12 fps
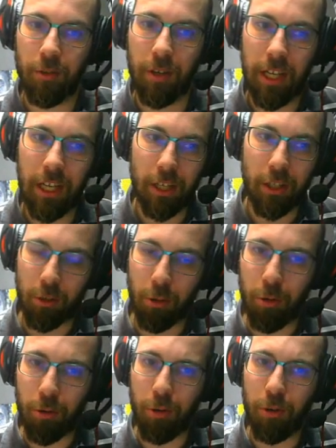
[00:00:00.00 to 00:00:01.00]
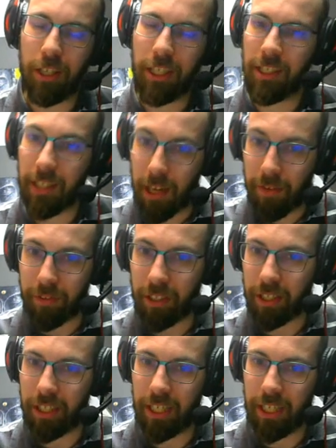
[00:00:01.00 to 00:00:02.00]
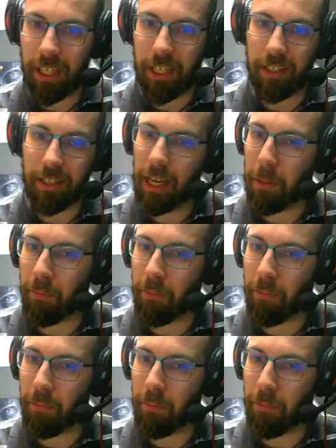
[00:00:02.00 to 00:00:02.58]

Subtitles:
So Torkoal is definitely